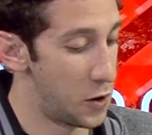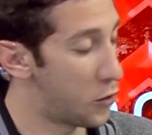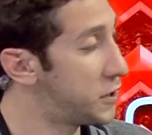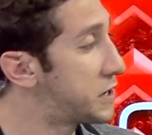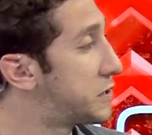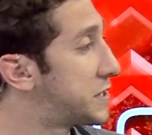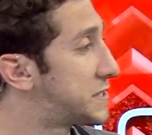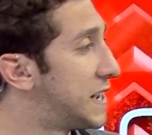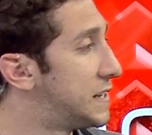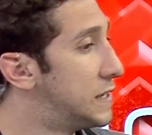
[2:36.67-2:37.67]
Or he could have
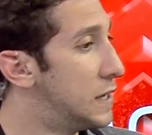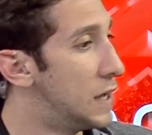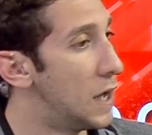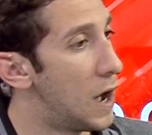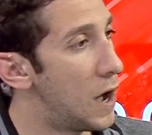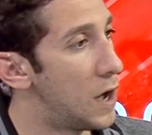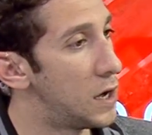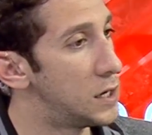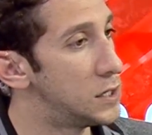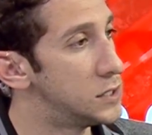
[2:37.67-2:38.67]
said,
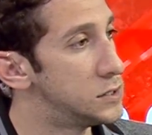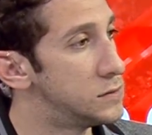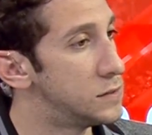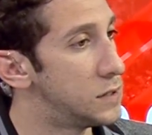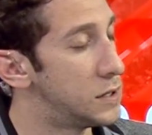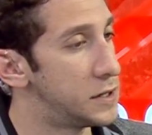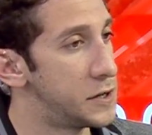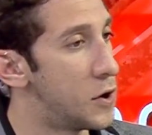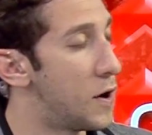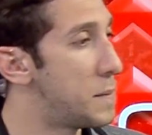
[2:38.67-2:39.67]
uh, uh,
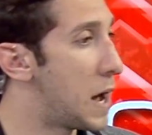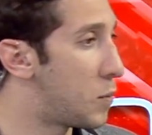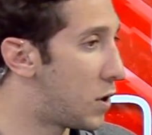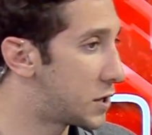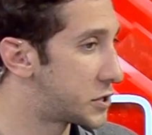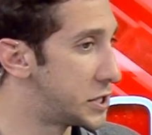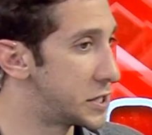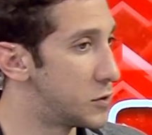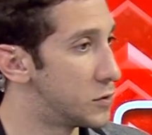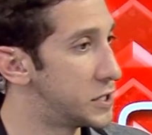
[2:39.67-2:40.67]
you know, I'm not
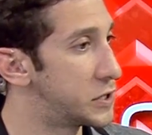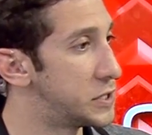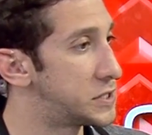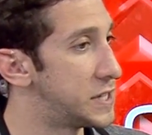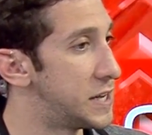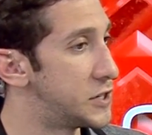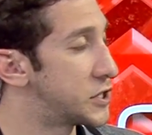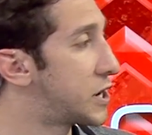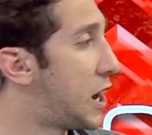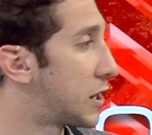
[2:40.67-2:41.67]
watching. Or he could have said,
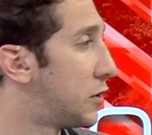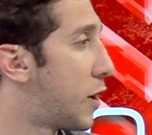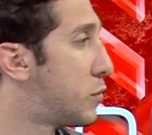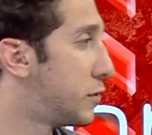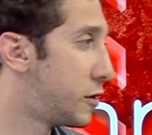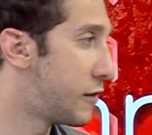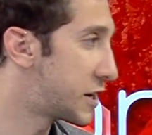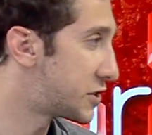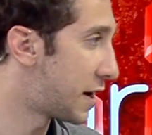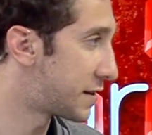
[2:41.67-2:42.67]
Chicago, I really
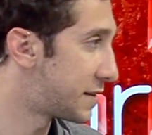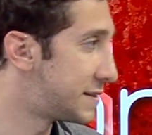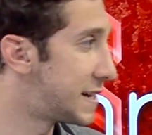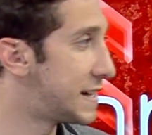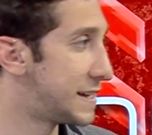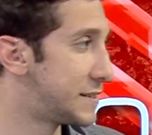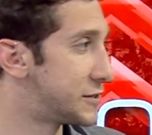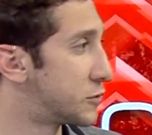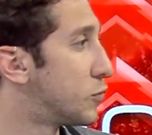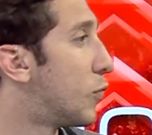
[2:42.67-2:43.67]
like Jonathan
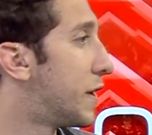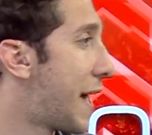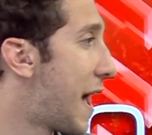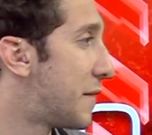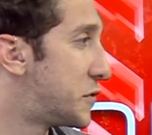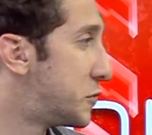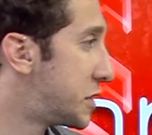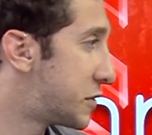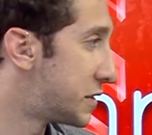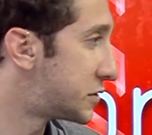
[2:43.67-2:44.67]
Tays or what have you.
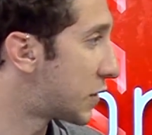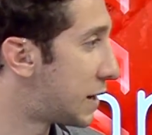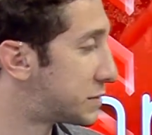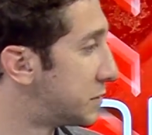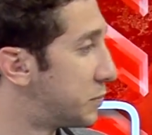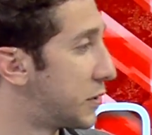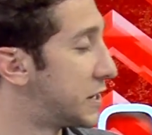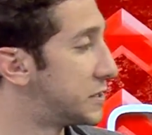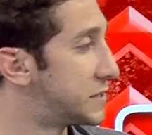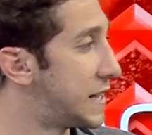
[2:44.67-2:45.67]
He could have dropped some
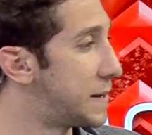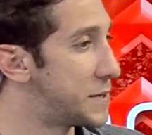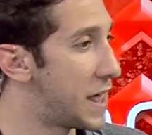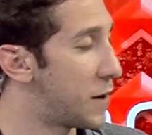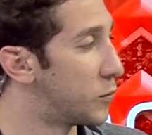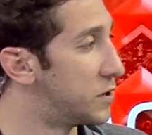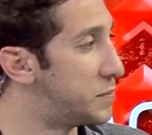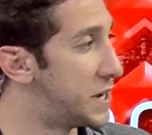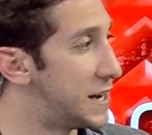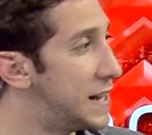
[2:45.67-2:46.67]
player's name, and that would
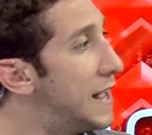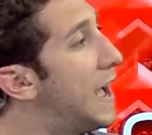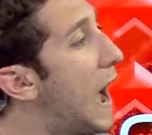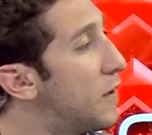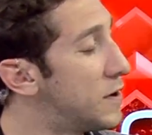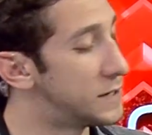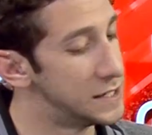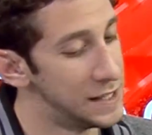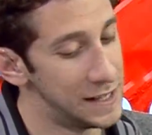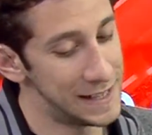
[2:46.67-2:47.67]
have been it. However,
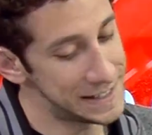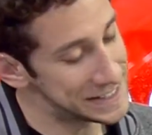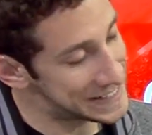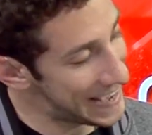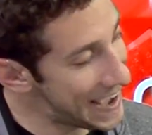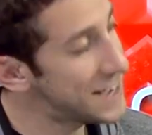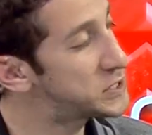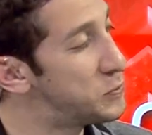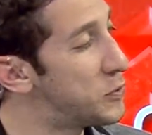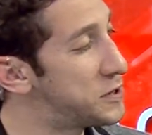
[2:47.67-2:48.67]
it just
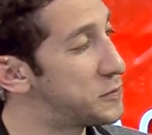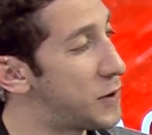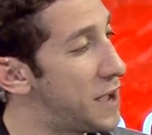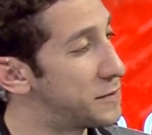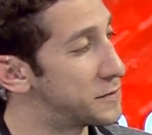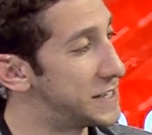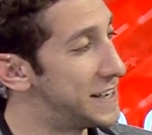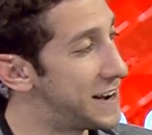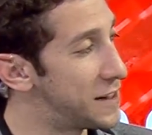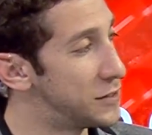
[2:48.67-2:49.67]
adds more to the rivalry,
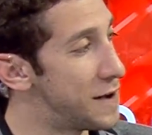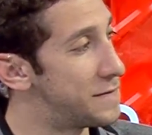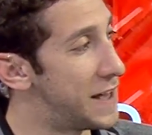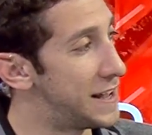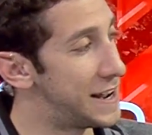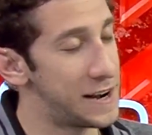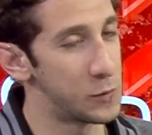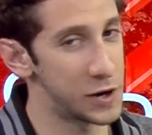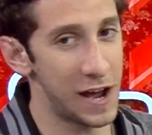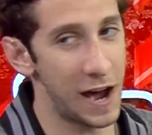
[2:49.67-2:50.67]
and I love that.
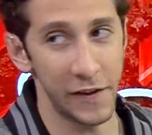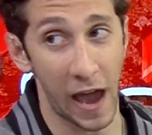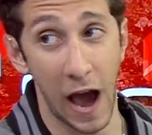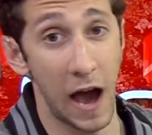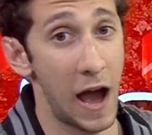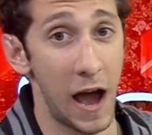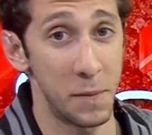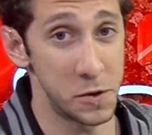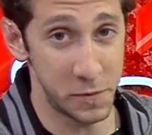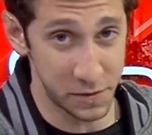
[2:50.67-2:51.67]
And we're not like I, I,
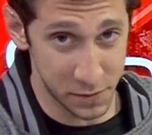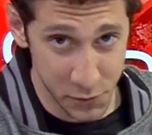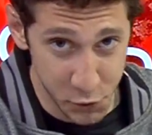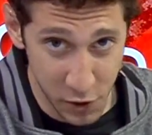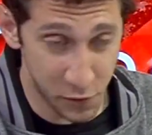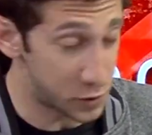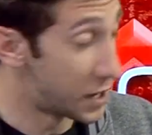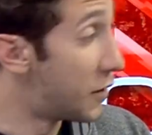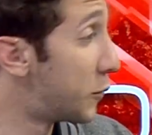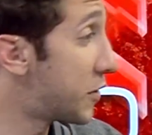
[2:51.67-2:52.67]
I'm going to be
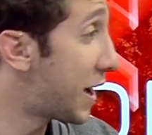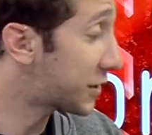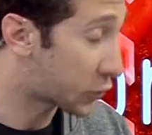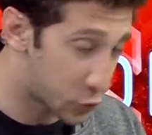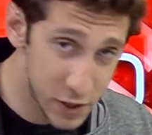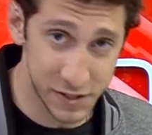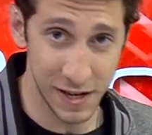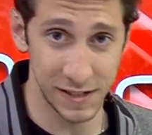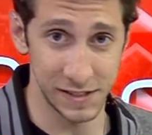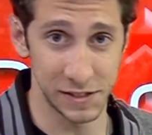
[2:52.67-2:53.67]
straightforward. We are not
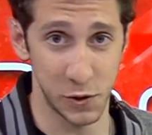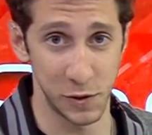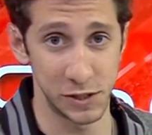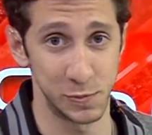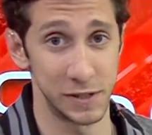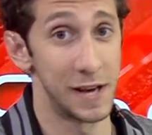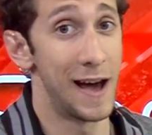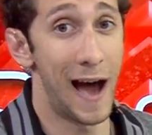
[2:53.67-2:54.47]
criticizing Torrey Smith.